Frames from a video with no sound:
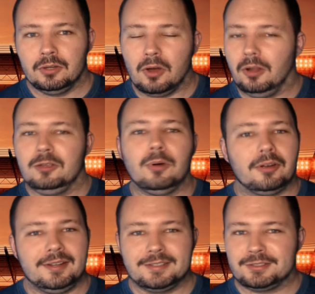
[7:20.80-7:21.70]
Ollie
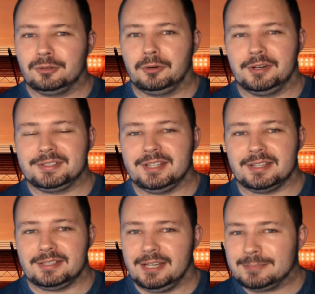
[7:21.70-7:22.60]
Watkins to score an
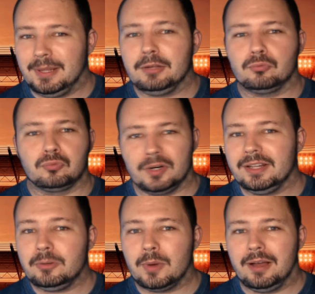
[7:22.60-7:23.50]
assist. He's playing
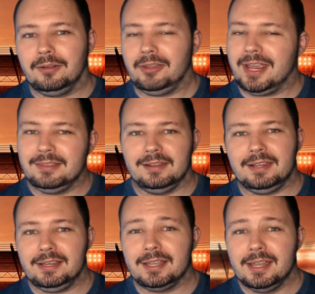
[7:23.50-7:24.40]
really well in the
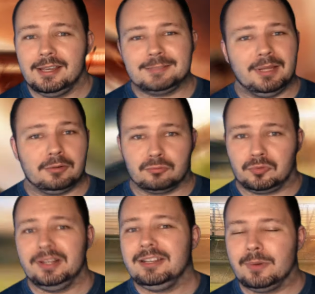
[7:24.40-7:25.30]
league. He's playing
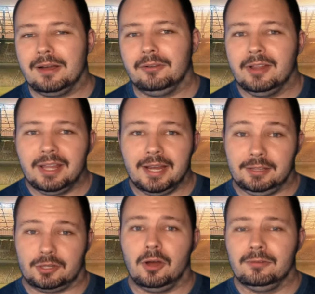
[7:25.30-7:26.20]
really well in
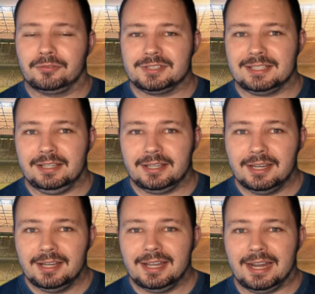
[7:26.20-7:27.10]
the Conference League.
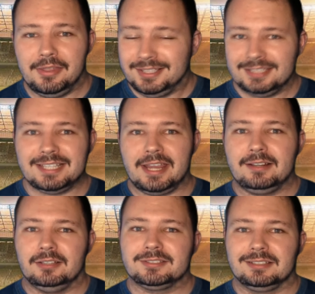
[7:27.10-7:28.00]
And this is
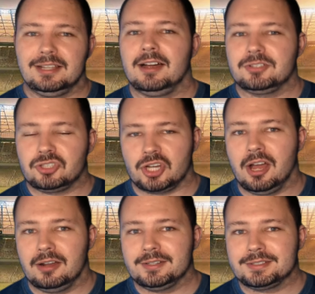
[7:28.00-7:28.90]
England's last
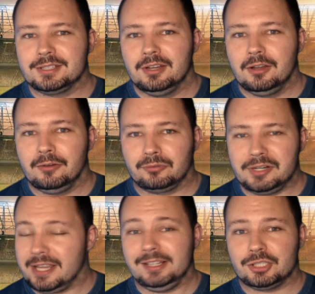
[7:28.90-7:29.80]
chance for
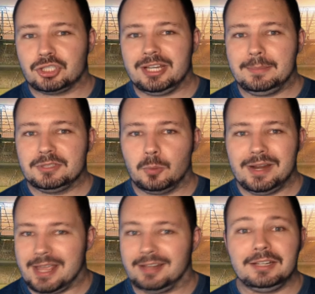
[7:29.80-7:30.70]
an English team to
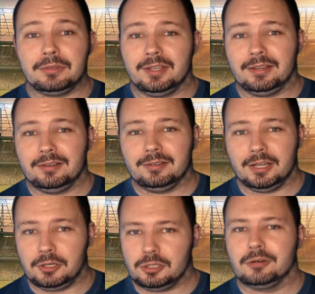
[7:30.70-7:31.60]
win anything
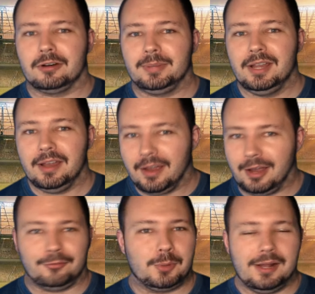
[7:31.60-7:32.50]
in Europe.
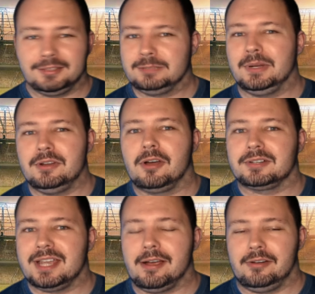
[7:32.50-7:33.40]
Everyone else has been
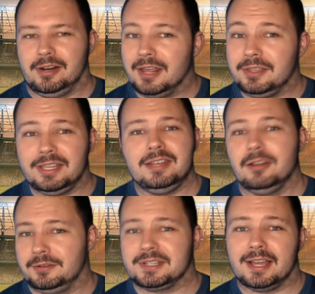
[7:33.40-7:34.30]
knocked out. And I think he
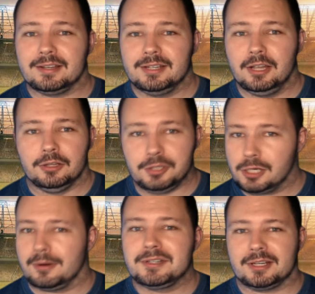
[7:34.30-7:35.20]
knows that. The
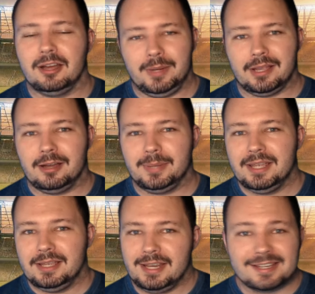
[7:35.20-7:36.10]
Euros are coming up.
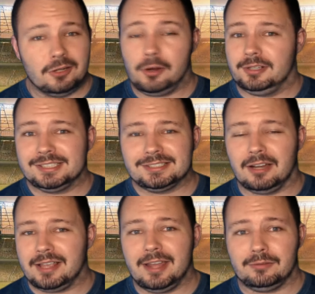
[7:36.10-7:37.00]
He's not going to
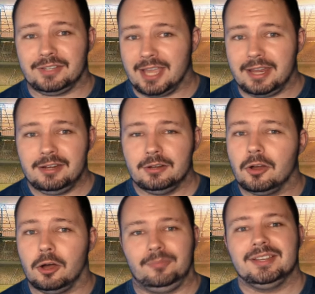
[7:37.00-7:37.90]
start ahead of Kane,
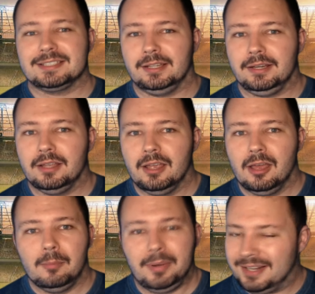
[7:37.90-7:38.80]
obviously.
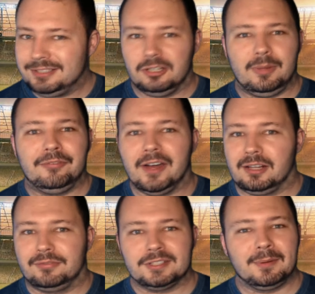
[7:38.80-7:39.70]
But he's still going to be
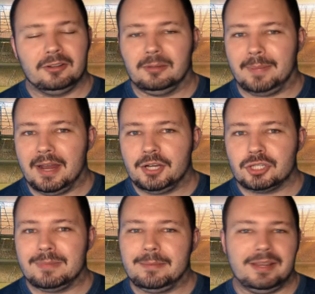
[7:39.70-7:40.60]
fighting for a spot on the bench,
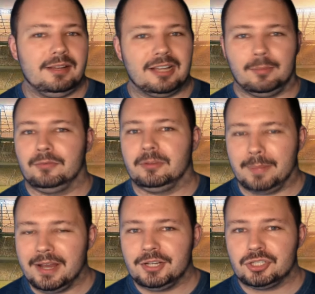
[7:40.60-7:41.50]
and maybe he can come off the
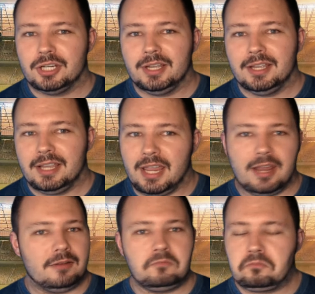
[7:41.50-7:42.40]
bench.
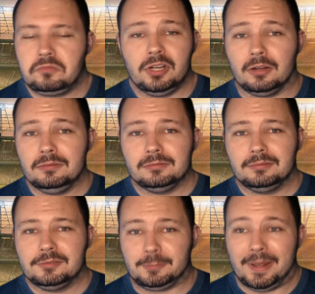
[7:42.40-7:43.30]
And, you know,
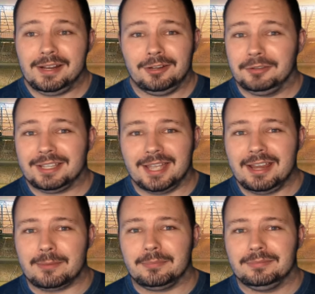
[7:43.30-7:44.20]
depending on the
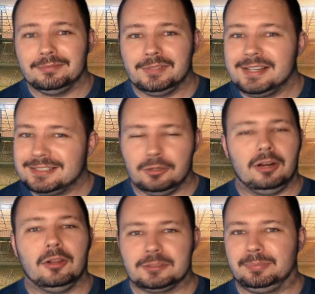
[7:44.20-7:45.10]
game, he's still got
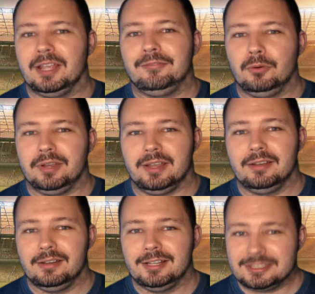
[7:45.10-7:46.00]
a lot to play for here,
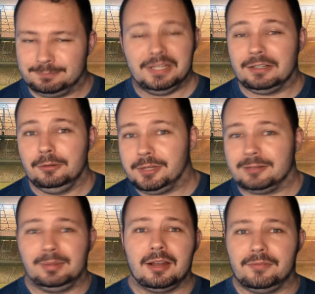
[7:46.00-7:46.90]

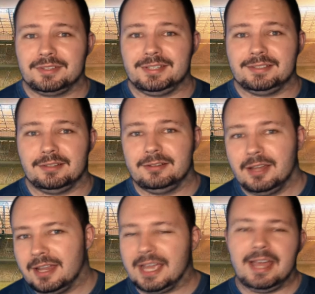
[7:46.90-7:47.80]
including player of the season,
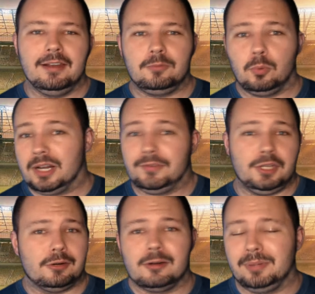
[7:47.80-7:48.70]
and whatever
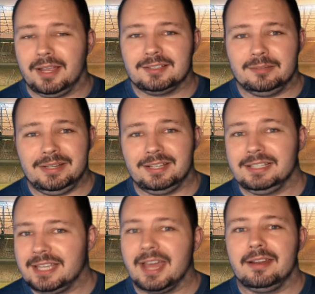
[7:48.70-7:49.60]
Euro playing time he can
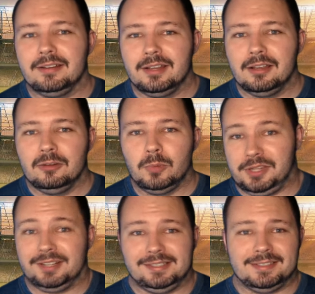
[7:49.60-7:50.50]
get with
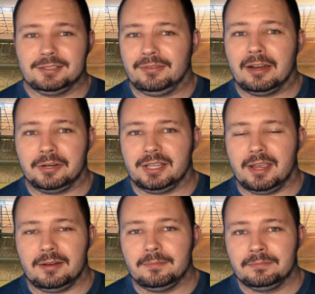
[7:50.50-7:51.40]
the existence of Harry
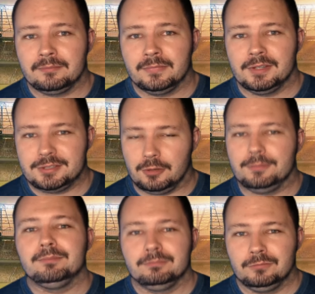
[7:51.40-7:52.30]
Kane.
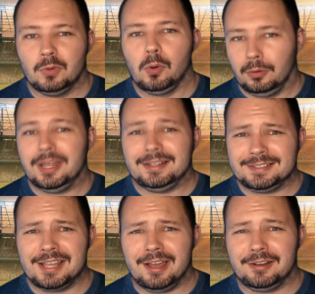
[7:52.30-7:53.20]
So, all that
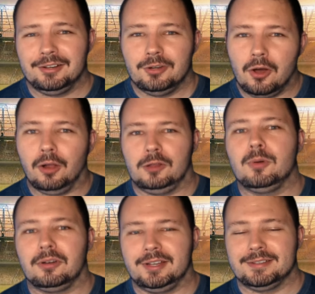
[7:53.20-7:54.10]
said, Ollie
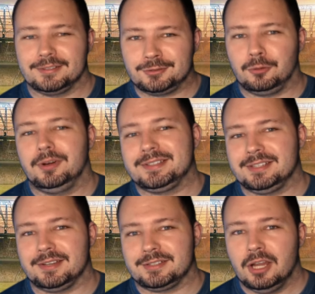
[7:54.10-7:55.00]
Watkins, a score and
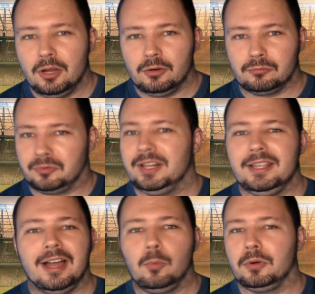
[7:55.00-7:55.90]
assist.
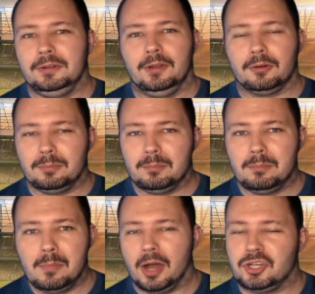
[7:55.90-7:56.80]
Really, I wouldn't look
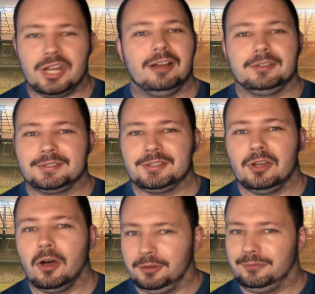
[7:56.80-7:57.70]
much else
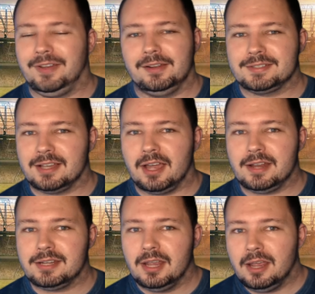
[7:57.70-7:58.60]
on the Villa
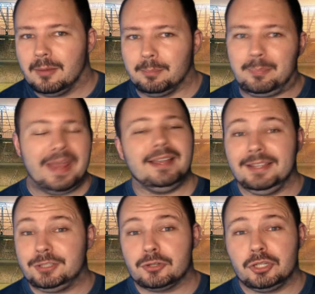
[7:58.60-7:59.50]
side.
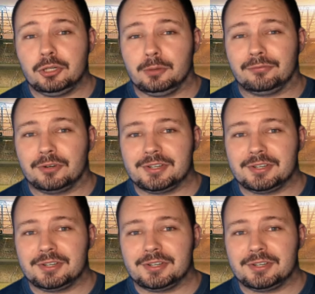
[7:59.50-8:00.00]
Bailey's usually good for